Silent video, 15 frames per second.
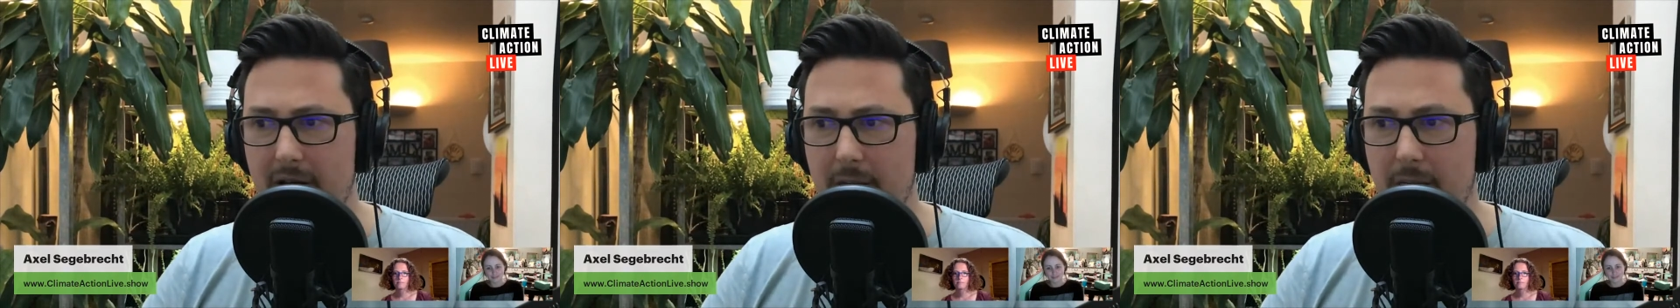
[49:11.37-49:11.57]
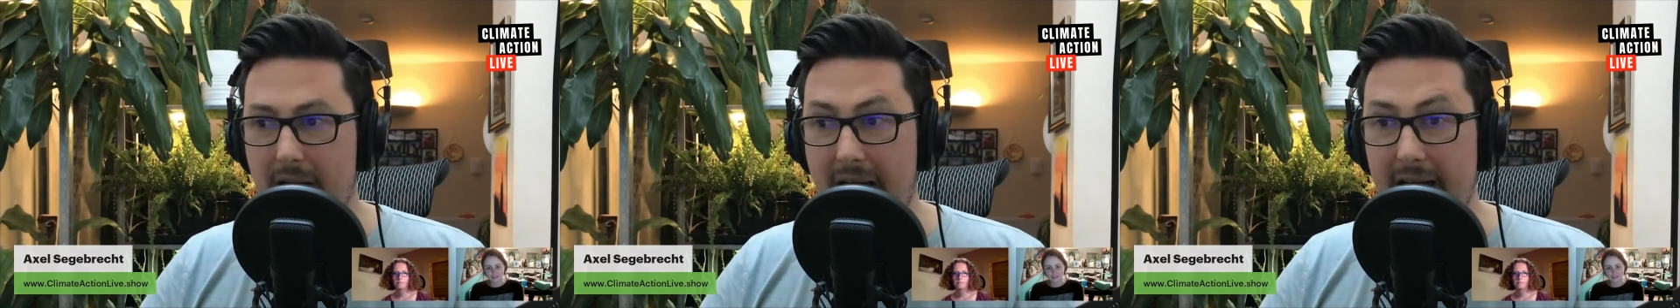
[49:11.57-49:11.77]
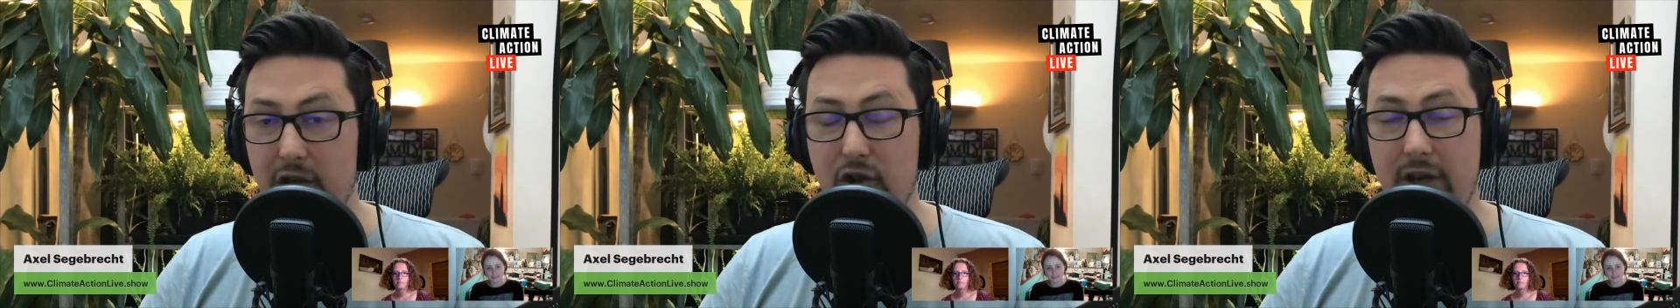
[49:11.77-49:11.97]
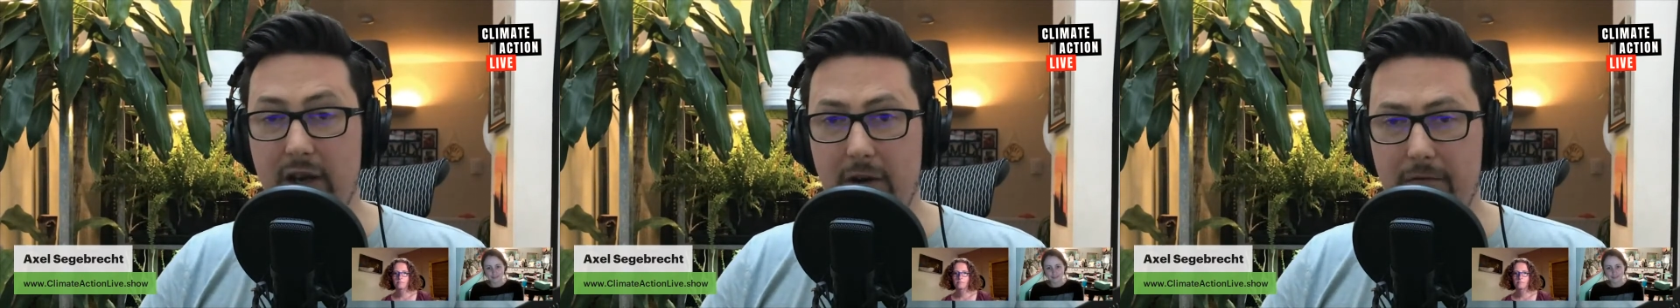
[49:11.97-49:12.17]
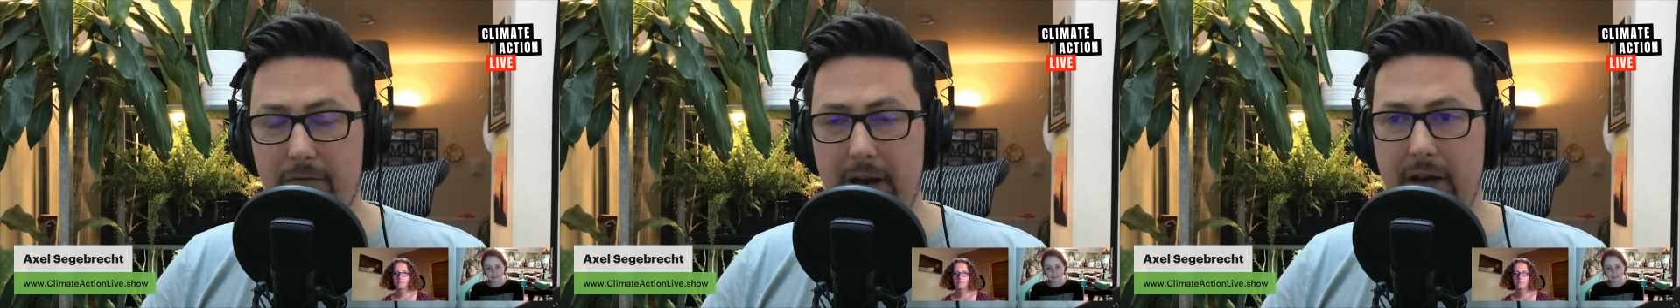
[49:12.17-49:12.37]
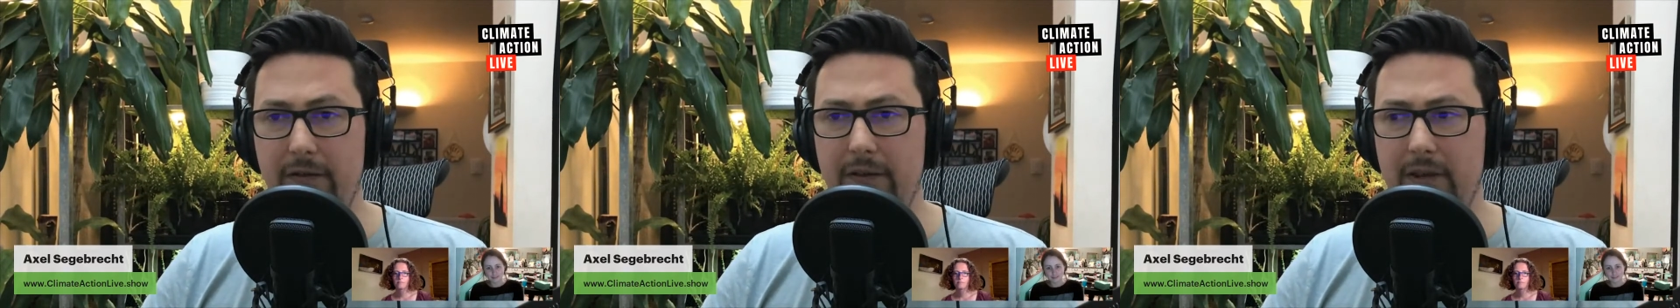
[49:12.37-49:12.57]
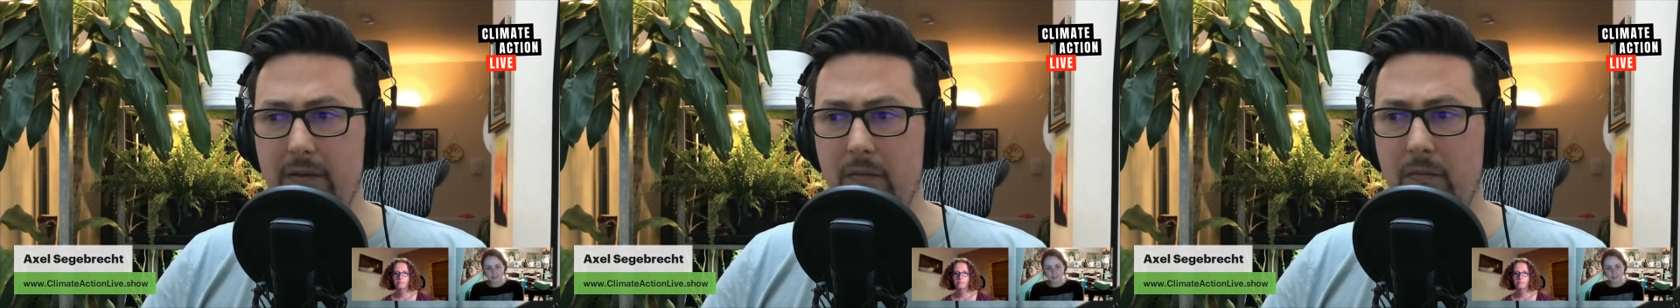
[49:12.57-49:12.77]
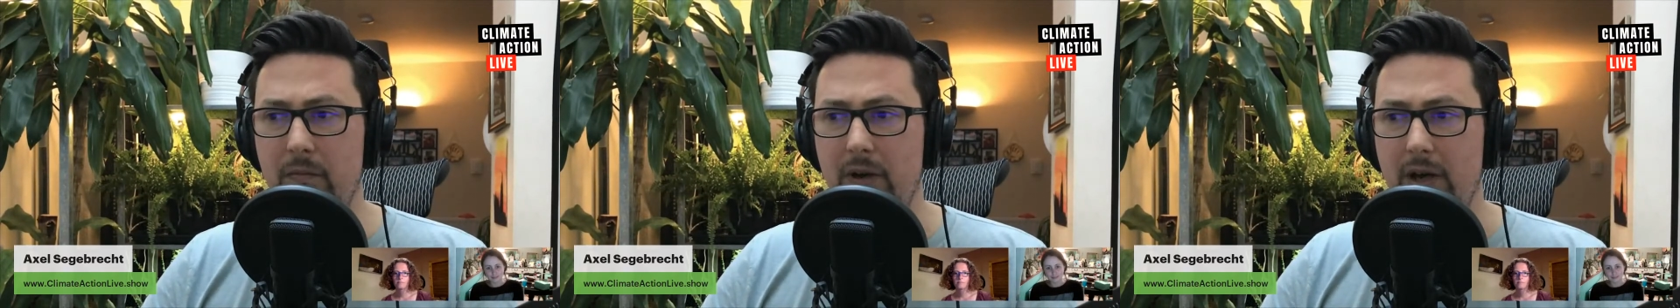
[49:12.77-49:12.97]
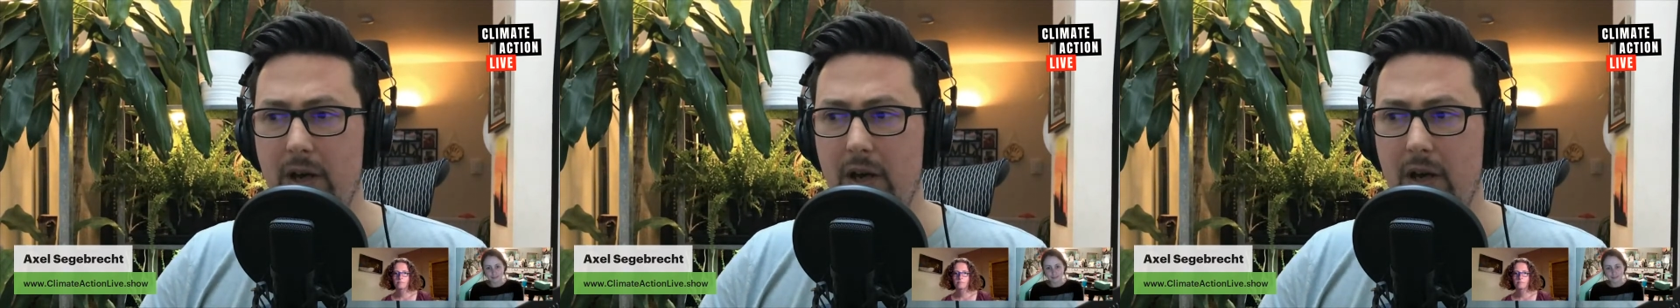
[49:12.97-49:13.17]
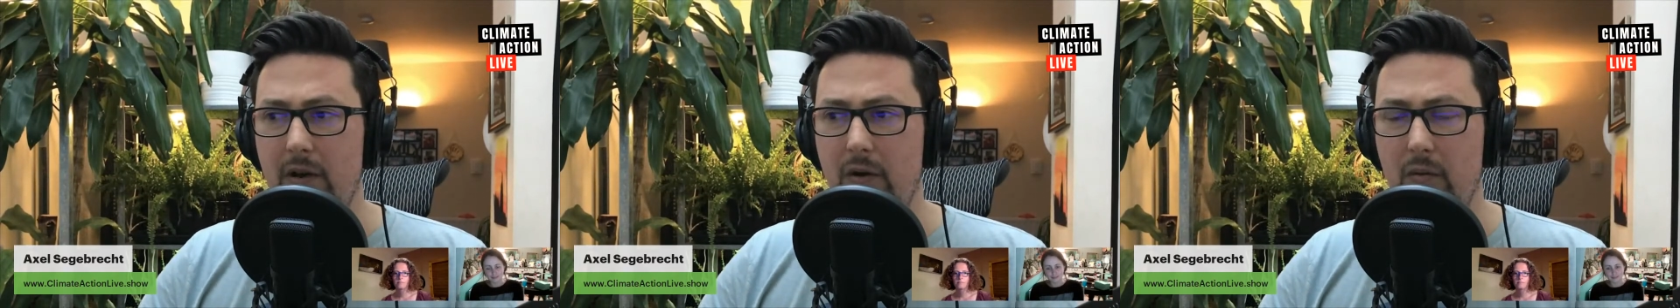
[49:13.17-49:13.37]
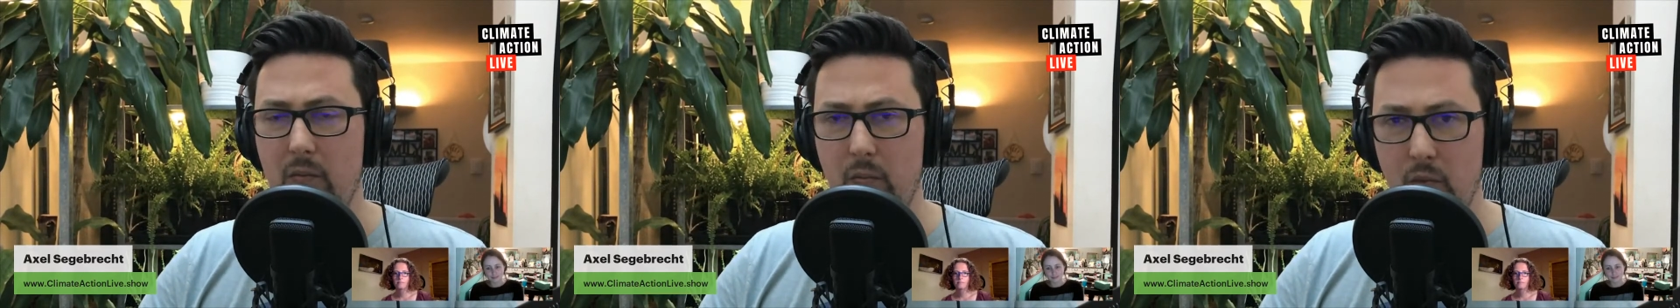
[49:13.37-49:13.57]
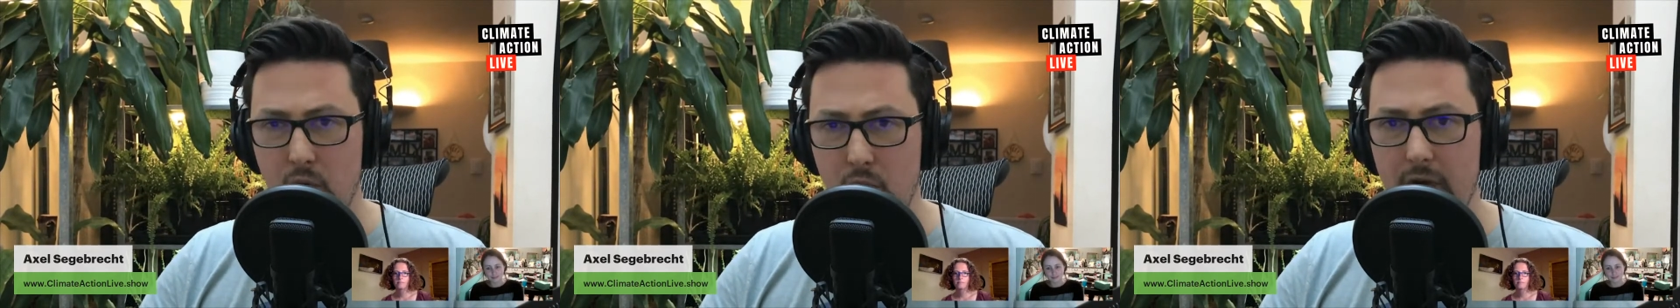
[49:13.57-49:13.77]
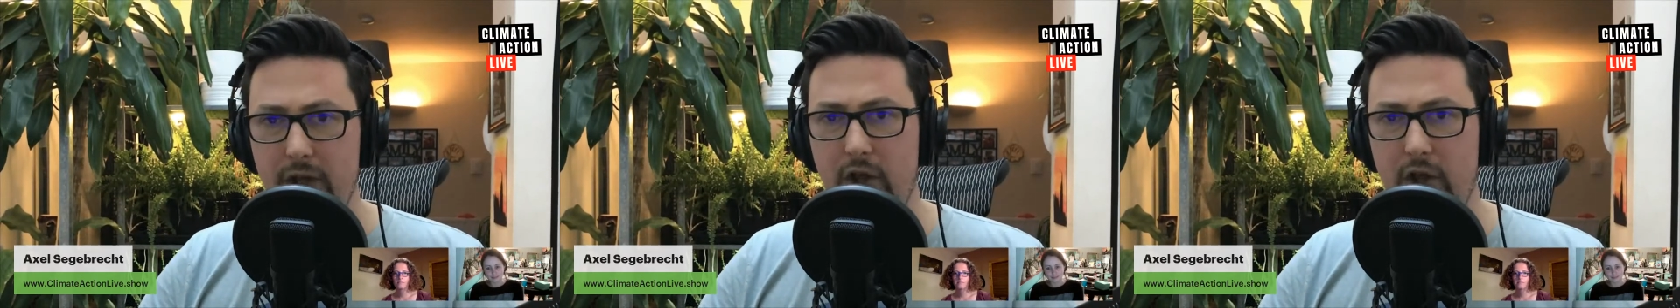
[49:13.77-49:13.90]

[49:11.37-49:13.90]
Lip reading: But actually, I found them more